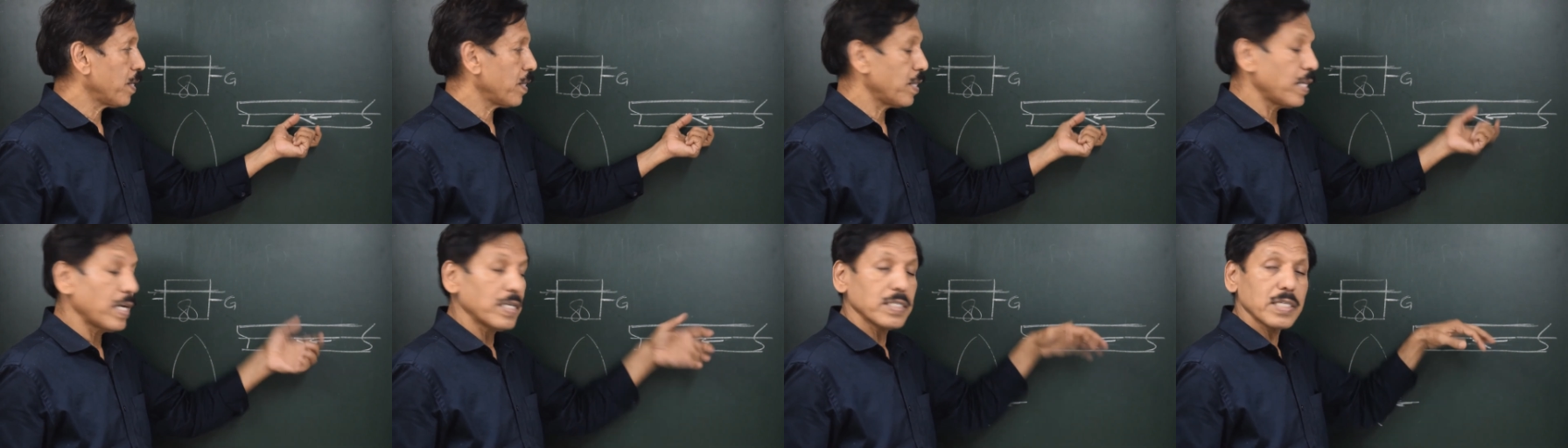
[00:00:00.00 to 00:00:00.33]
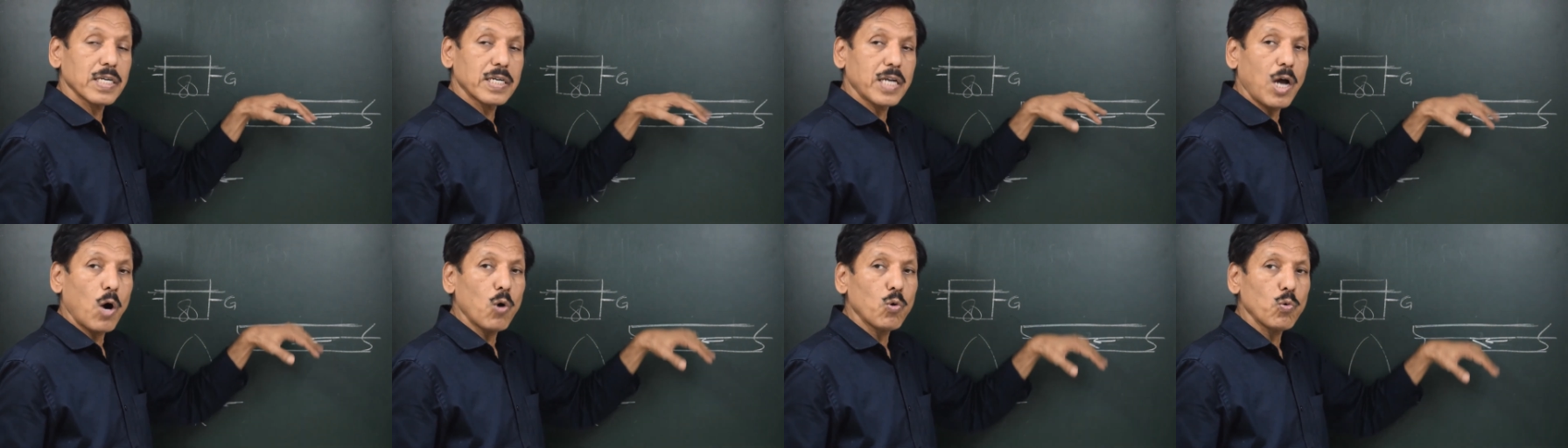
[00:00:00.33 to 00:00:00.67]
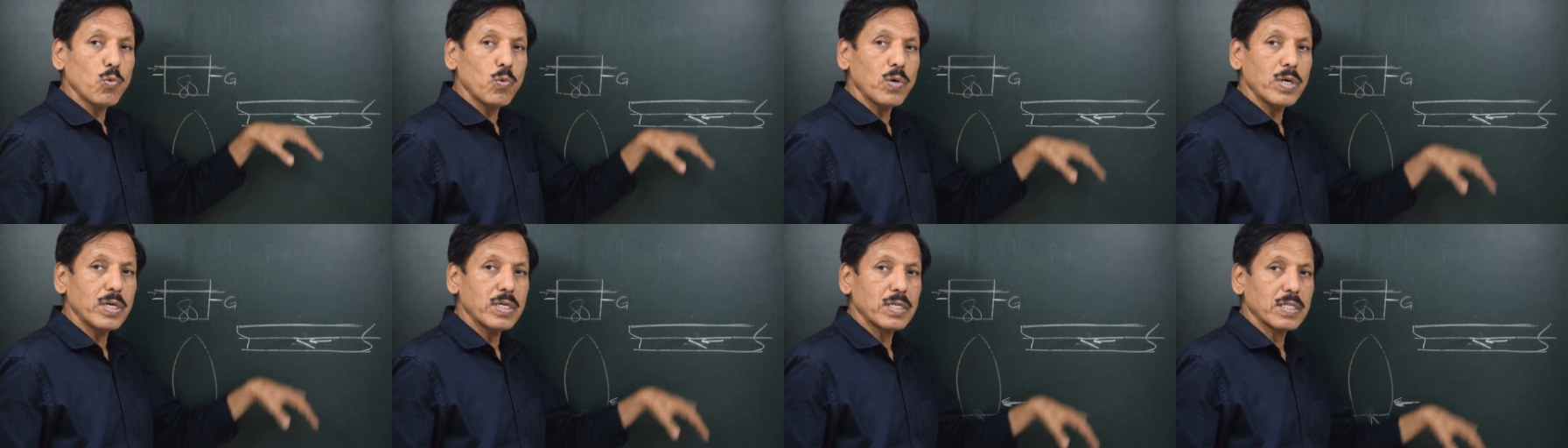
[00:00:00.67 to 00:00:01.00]
there is a
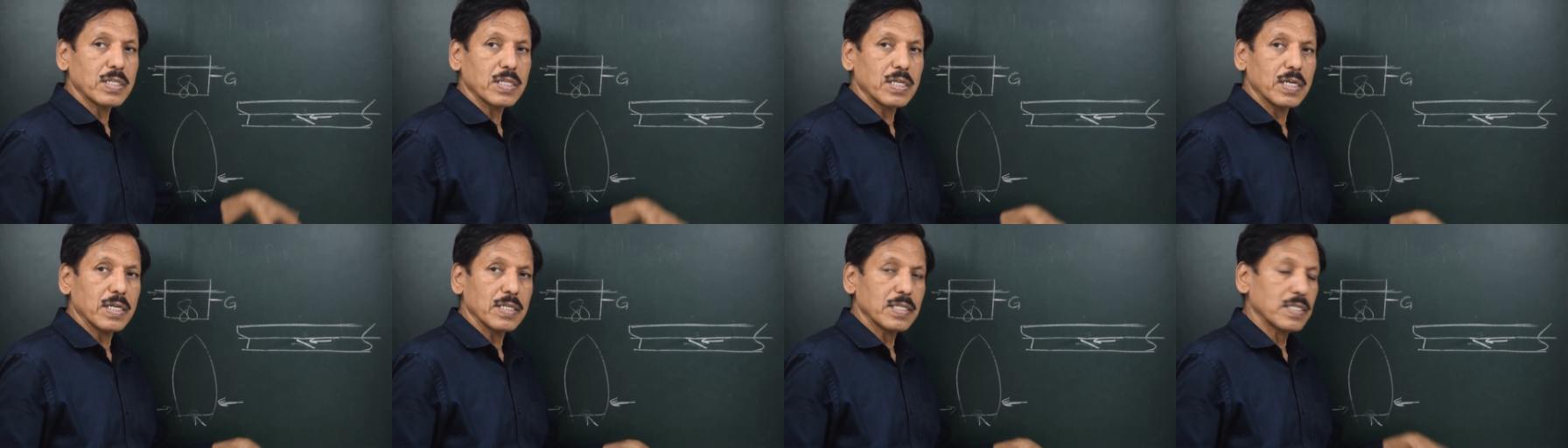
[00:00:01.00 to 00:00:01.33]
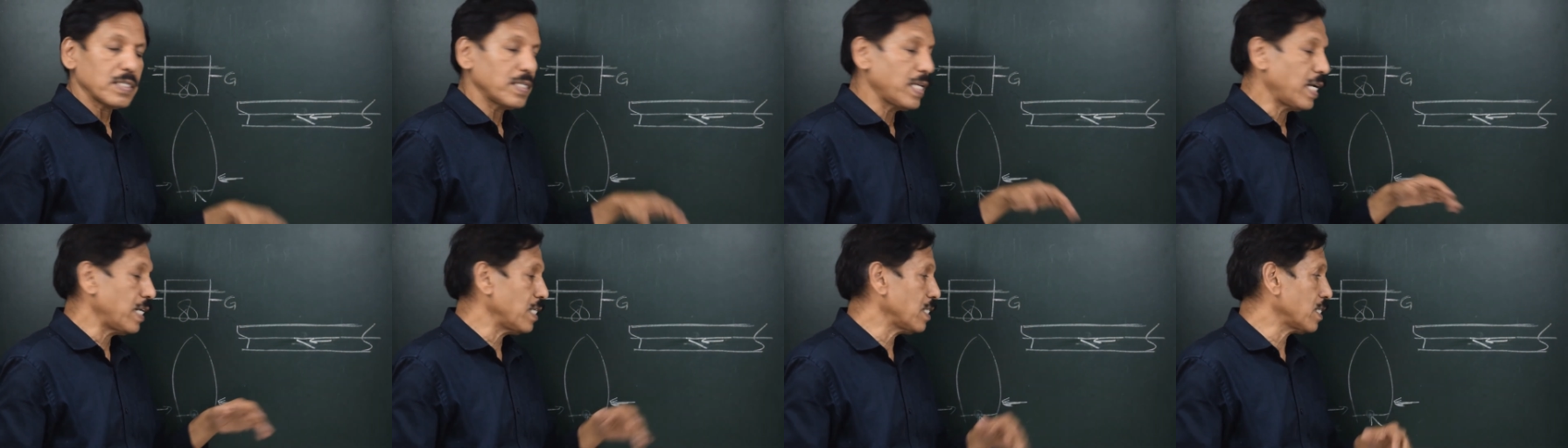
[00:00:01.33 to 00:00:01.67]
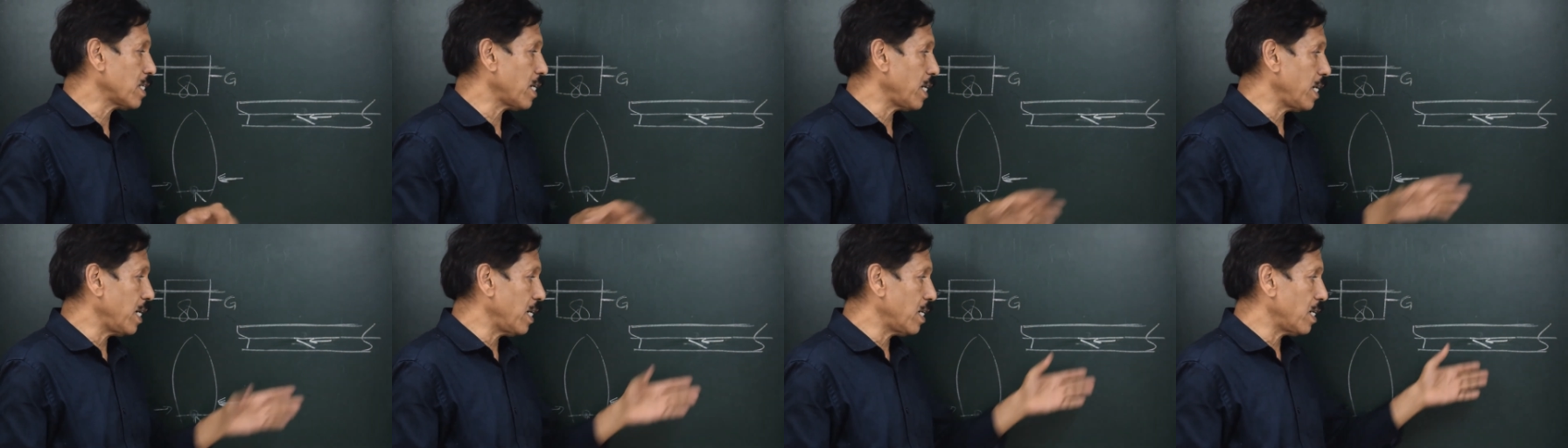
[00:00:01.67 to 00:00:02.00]
downward thrust that is
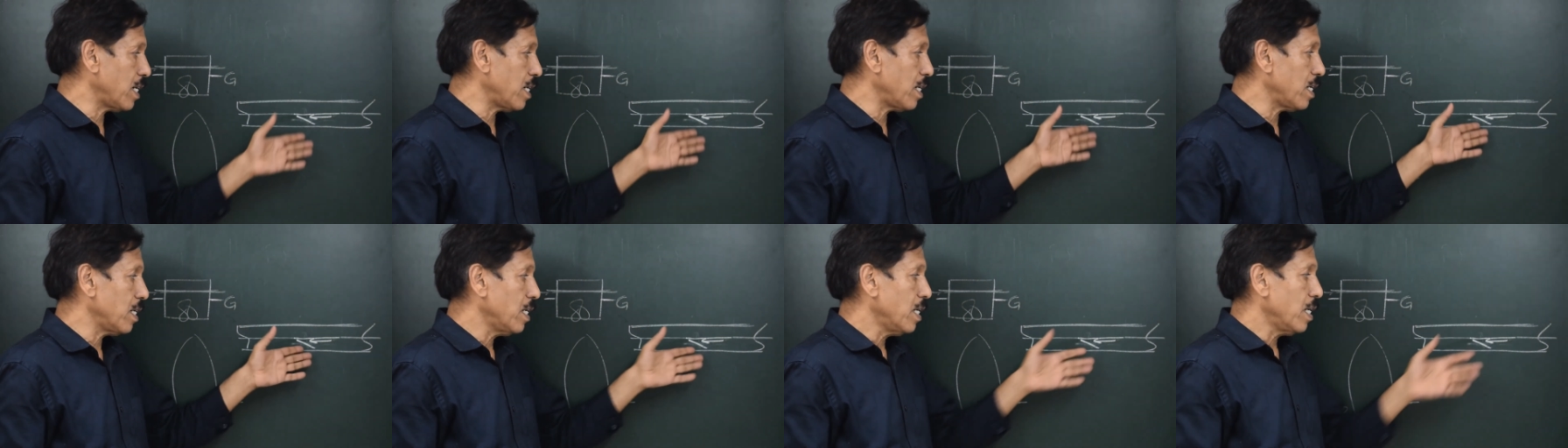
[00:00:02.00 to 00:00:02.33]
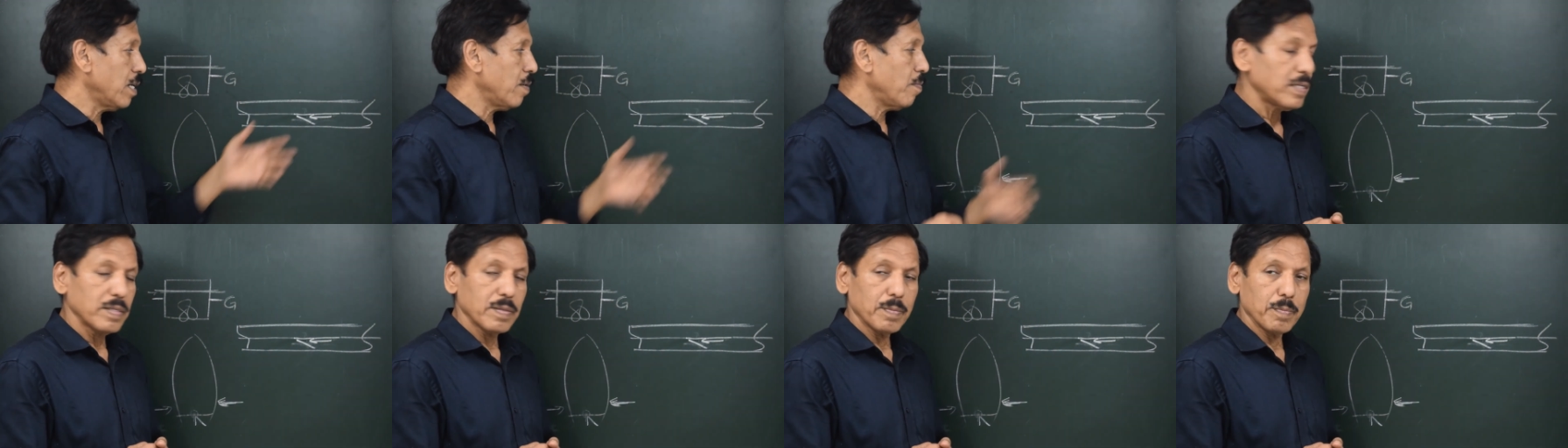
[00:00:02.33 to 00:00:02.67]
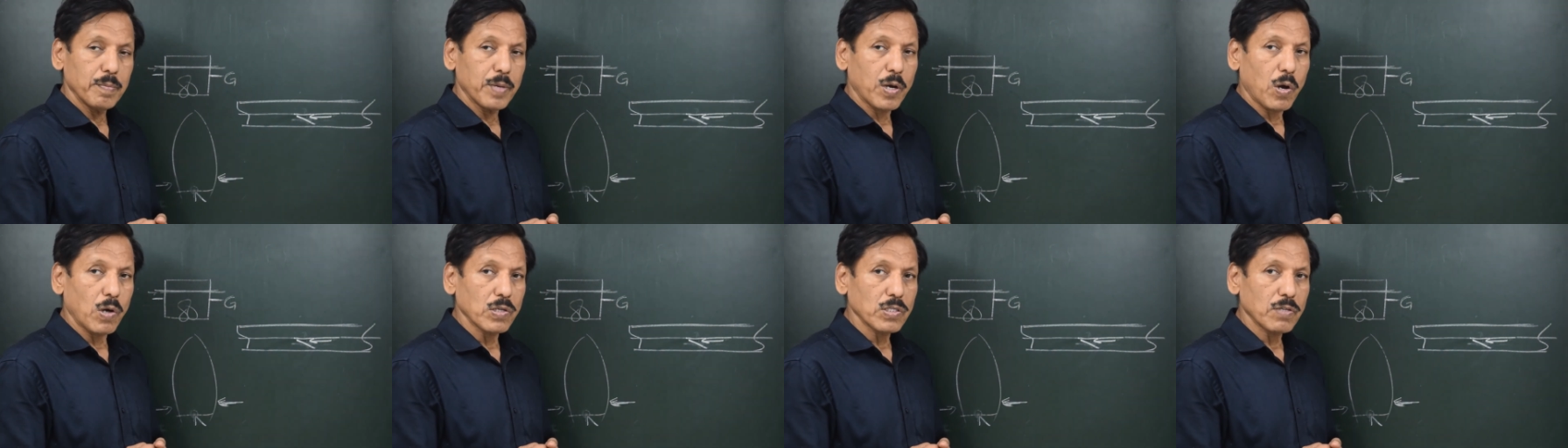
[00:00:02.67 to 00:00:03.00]
created
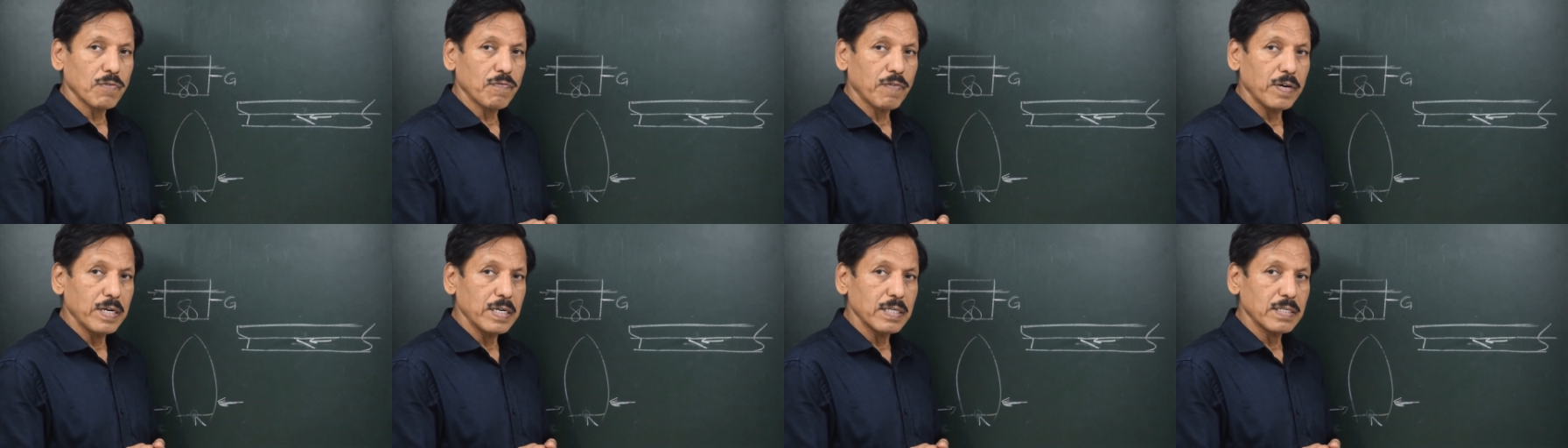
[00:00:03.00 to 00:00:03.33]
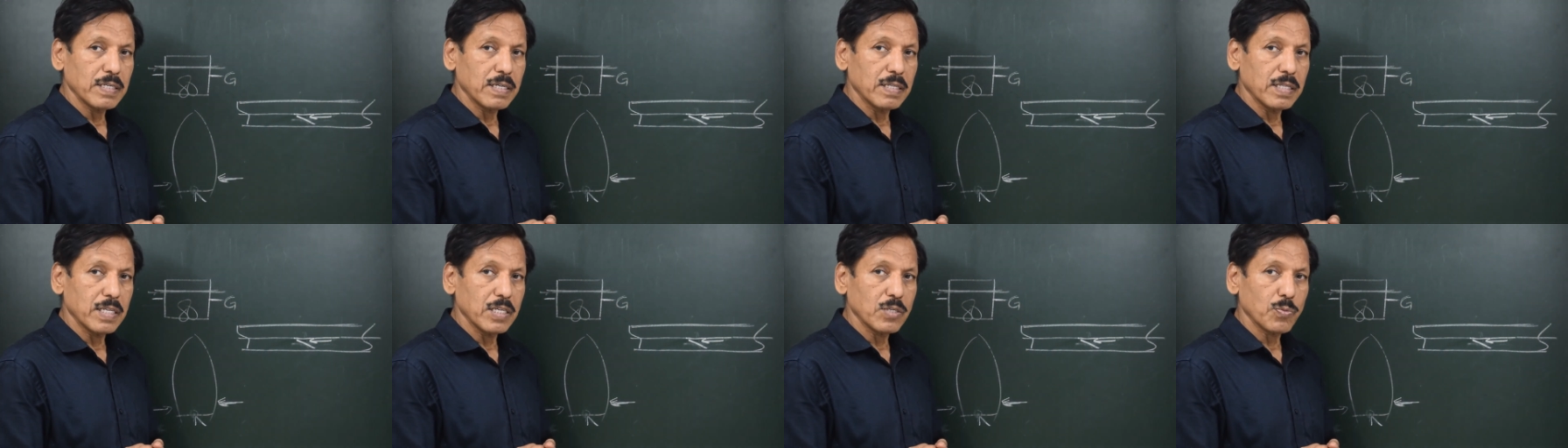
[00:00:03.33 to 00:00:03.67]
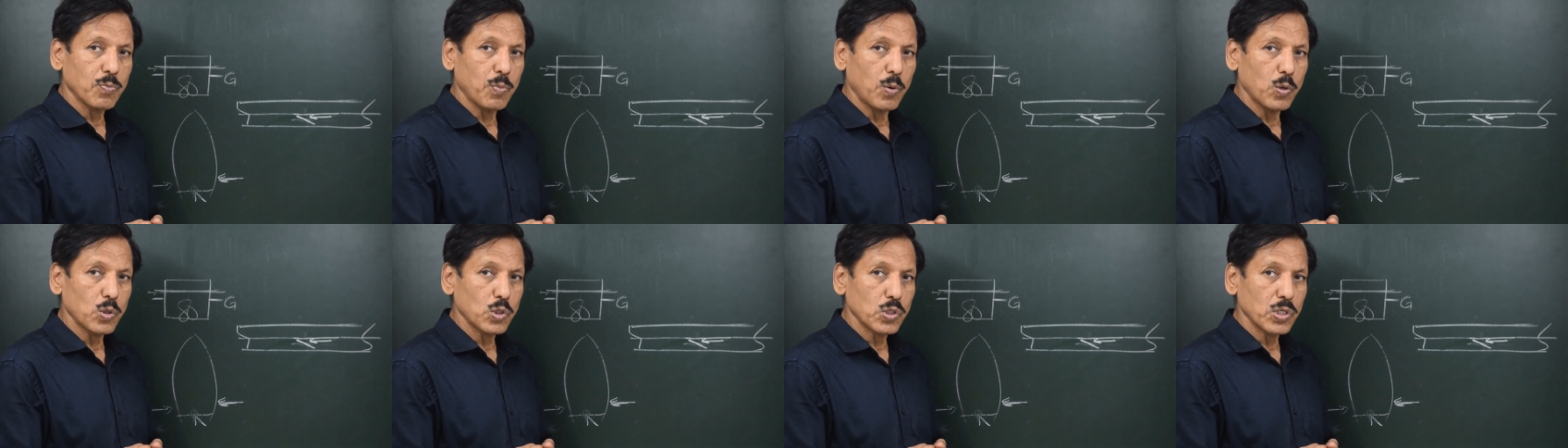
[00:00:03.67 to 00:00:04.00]
because the fin is in this
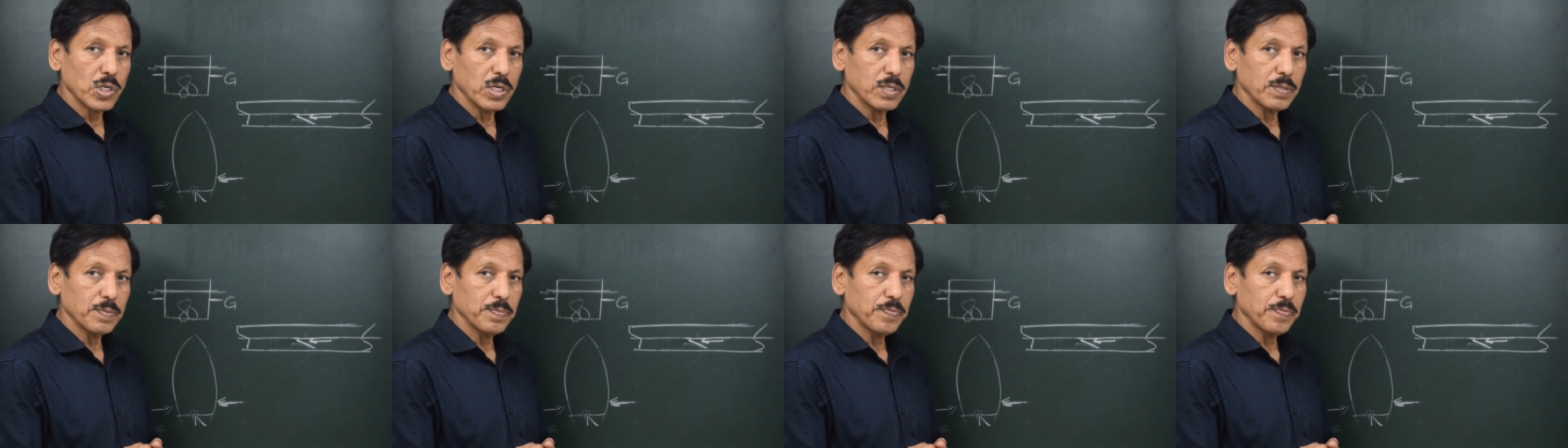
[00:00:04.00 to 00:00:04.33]
posture.